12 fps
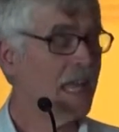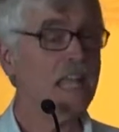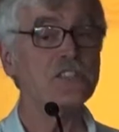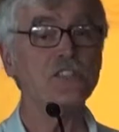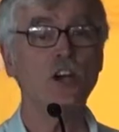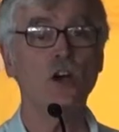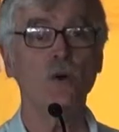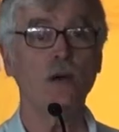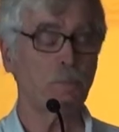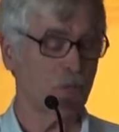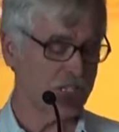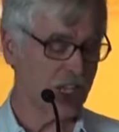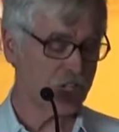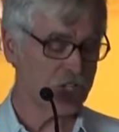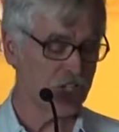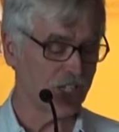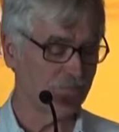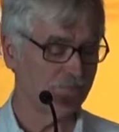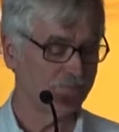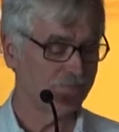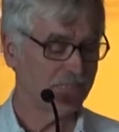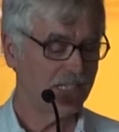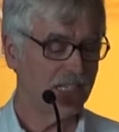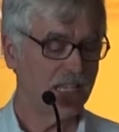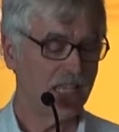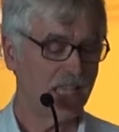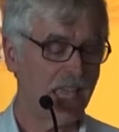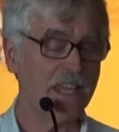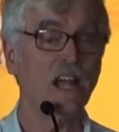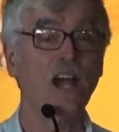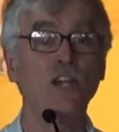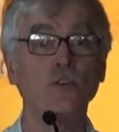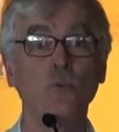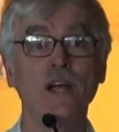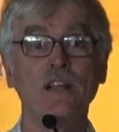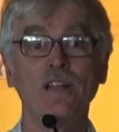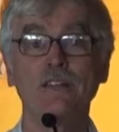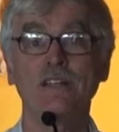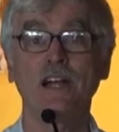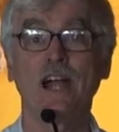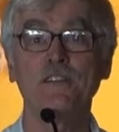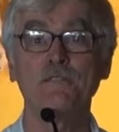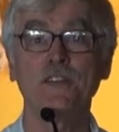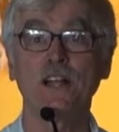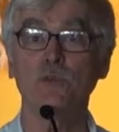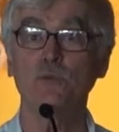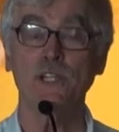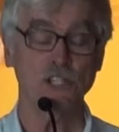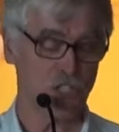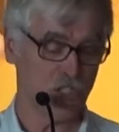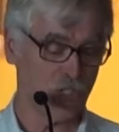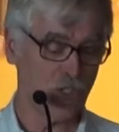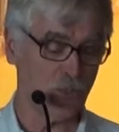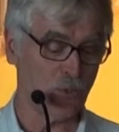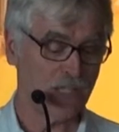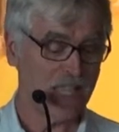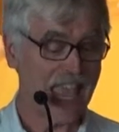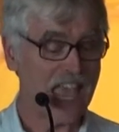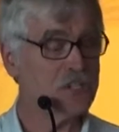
And so, a prediction and a heartfelt wish to you.